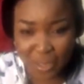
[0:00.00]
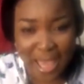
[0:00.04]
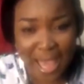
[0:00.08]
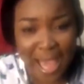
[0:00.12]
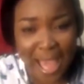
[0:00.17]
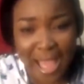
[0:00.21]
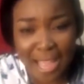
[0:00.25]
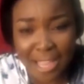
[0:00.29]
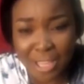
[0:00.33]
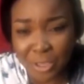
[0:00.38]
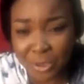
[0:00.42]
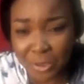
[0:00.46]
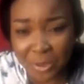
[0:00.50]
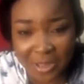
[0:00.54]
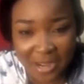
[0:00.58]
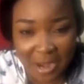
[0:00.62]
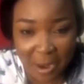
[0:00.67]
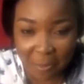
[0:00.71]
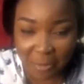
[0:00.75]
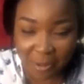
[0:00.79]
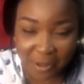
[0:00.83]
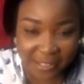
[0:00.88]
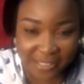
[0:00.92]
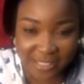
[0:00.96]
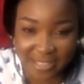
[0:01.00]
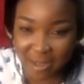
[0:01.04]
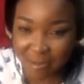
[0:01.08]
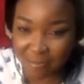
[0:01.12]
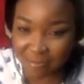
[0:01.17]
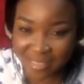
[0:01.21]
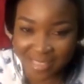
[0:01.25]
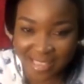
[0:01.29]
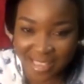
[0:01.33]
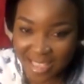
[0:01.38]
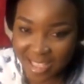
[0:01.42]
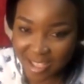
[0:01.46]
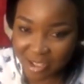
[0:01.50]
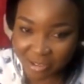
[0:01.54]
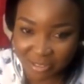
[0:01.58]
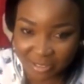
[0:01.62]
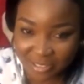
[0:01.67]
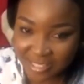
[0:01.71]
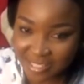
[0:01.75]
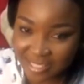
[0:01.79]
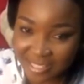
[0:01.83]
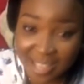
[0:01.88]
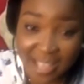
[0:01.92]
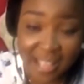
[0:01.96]
But the minute you
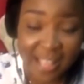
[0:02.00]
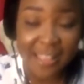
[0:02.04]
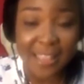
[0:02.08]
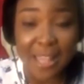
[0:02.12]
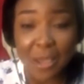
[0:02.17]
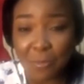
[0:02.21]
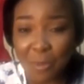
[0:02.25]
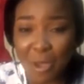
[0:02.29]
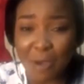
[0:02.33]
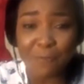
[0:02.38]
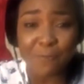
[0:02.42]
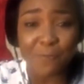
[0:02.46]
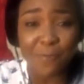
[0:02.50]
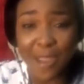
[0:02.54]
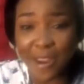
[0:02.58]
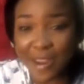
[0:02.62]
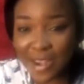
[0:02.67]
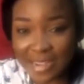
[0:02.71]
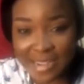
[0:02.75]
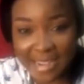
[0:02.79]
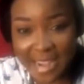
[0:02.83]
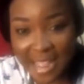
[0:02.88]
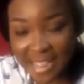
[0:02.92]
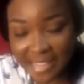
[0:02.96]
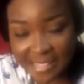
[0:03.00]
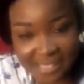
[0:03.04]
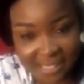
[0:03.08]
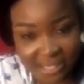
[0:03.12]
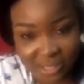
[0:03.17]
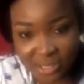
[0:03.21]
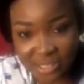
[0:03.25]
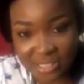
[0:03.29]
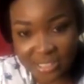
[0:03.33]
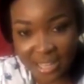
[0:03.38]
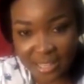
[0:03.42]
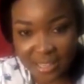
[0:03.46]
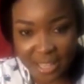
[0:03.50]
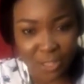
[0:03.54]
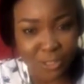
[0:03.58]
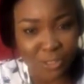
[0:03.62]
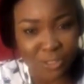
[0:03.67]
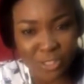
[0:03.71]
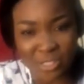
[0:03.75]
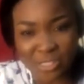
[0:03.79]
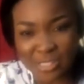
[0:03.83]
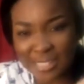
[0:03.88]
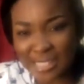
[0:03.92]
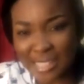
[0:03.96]
realize. okay,
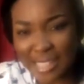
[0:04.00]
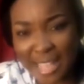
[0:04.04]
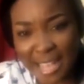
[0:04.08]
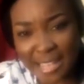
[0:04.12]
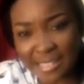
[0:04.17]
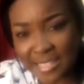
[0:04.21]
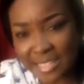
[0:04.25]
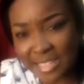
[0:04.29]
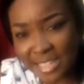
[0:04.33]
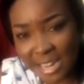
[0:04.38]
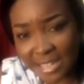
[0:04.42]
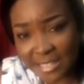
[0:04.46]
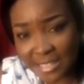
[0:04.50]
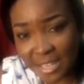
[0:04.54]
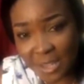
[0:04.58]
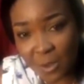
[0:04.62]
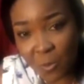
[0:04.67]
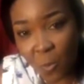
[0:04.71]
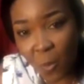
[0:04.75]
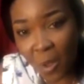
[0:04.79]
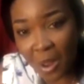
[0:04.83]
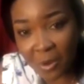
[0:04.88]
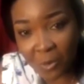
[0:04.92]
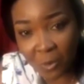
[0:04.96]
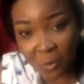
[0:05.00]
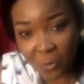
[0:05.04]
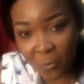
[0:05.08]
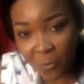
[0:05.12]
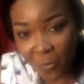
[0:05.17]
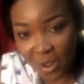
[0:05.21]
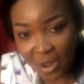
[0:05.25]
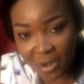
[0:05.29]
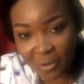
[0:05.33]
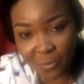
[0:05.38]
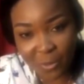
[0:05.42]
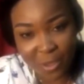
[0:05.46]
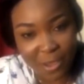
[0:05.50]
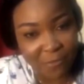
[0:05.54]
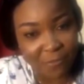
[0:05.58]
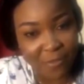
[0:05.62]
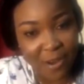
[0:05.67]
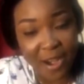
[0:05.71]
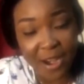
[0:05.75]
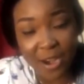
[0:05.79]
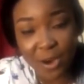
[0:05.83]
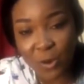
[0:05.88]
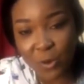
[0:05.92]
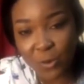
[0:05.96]
you have to go. I'm sure
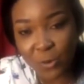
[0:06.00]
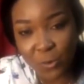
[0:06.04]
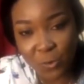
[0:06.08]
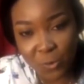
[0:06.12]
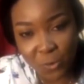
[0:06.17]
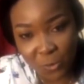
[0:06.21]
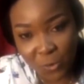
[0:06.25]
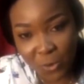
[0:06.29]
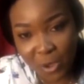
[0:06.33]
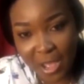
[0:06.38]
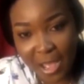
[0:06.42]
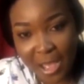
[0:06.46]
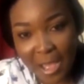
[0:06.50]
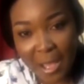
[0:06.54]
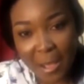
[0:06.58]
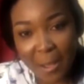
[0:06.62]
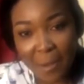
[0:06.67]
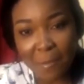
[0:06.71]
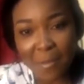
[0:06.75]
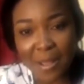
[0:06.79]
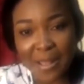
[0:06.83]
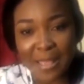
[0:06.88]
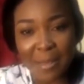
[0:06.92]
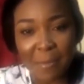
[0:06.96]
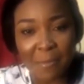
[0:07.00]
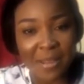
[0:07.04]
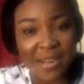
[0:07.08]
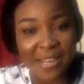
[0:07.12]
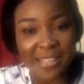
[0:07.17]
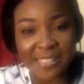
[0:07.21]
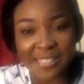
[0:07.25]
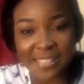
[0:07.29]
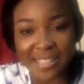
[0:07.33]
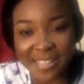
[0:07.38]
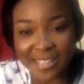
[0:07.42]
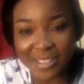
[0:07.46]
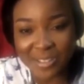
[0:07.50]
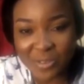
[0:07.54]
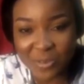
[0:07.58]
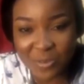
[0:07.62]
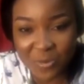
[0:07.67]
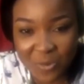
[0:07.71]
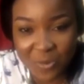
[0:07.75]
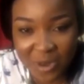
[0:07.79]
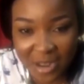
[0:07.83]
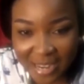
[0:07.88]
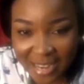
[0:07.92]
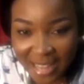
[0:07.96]
other characters have to come. Yes, aboard. Yes, number of
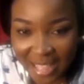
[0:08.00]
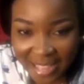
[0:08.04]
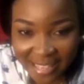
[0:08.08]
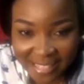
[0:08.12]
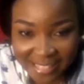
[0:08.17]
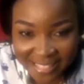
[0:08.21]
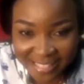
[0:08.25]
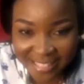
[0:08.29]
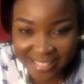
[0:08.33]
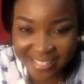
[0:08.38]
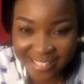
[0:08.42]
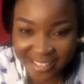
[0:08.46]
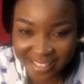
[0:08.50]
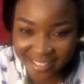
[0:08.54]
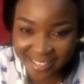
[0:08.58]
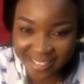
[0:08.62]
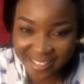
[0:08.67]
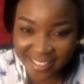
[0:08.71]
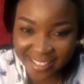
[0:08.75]
them are calling.